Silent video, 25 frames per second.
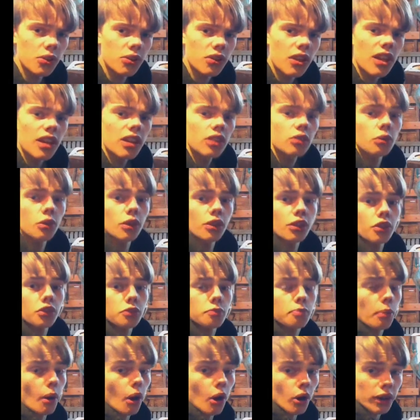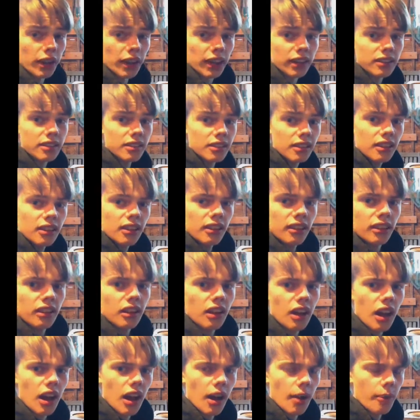to use is one of those pocket
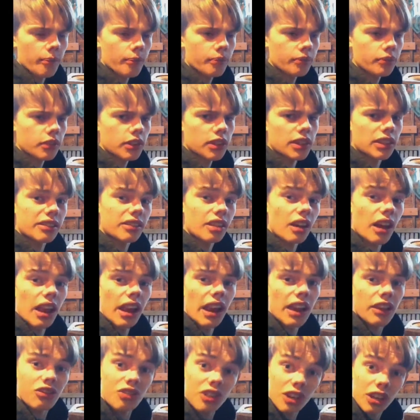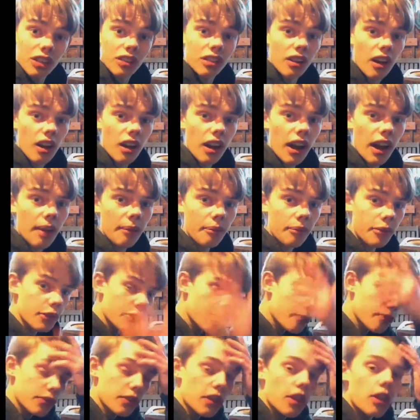electric guitar
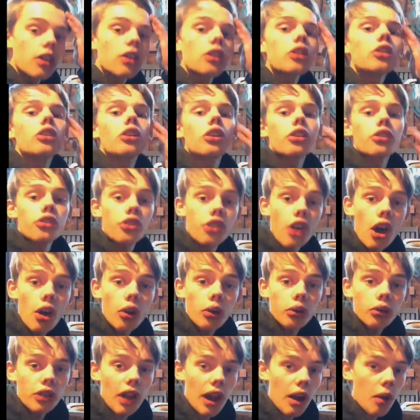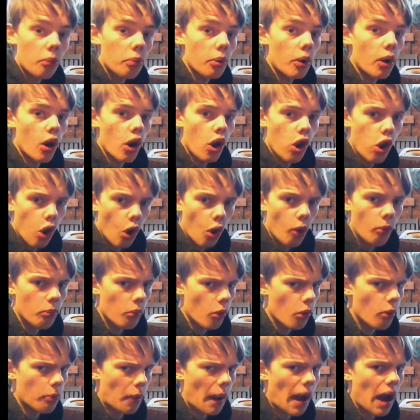amps, because those output a
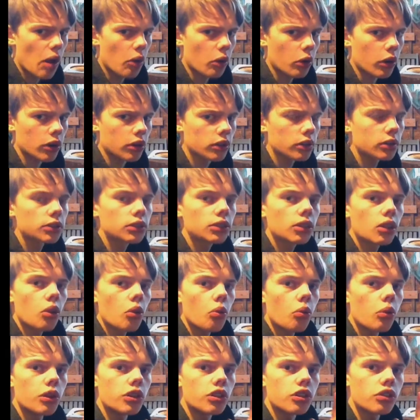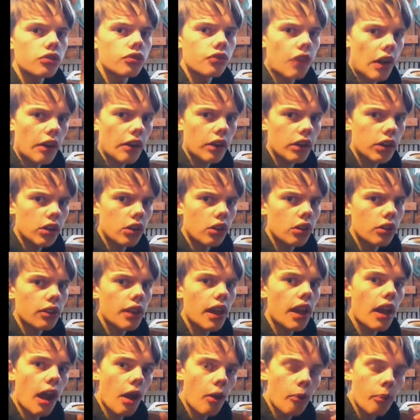lot more power, which is
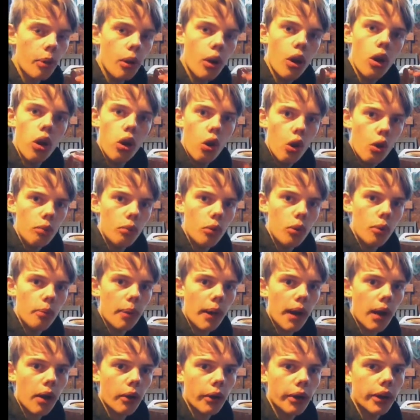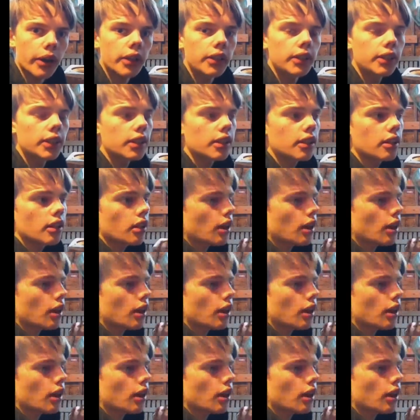very good. They output a lot more power,